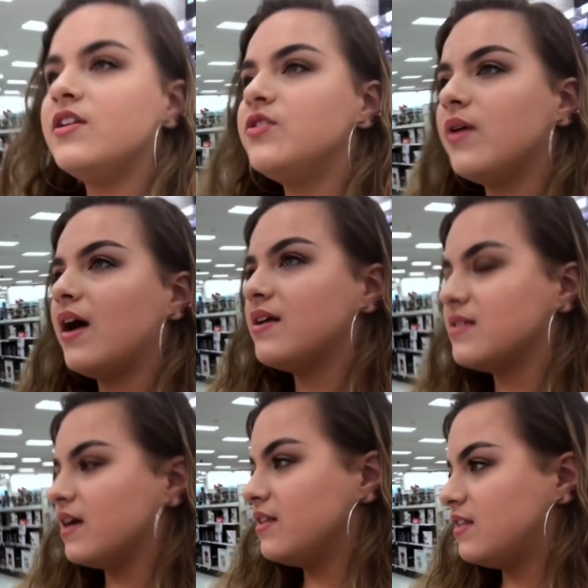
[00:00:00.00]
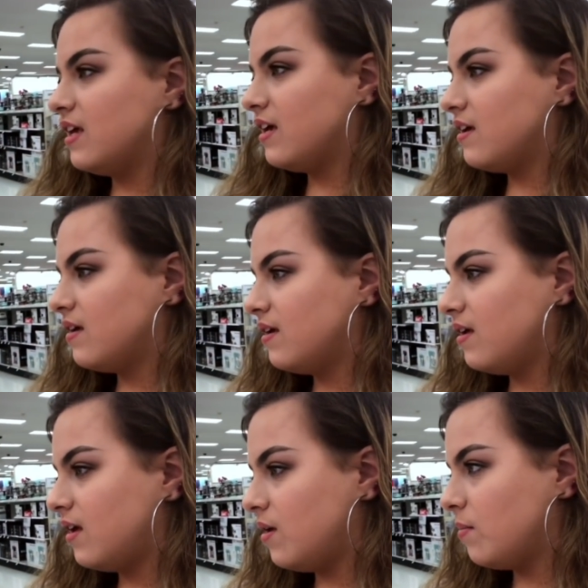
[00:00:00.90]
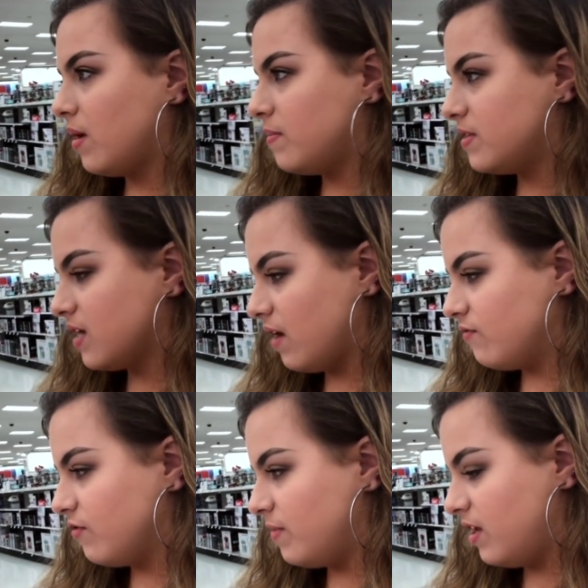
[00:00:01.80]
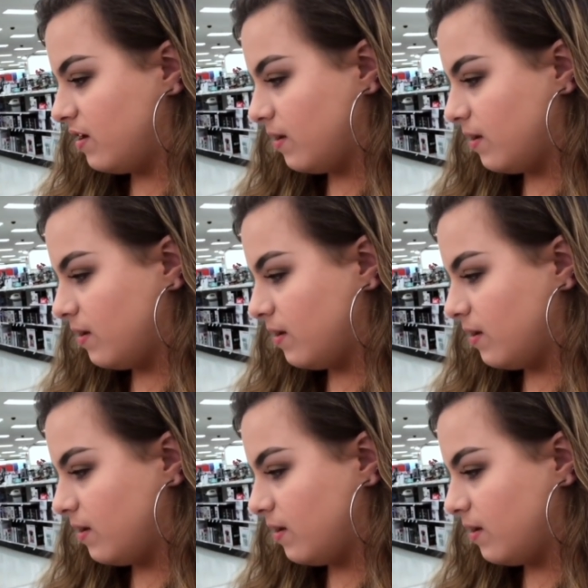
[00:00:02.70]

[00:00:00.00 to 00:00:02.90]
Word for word: And you guys, I think it might be time for me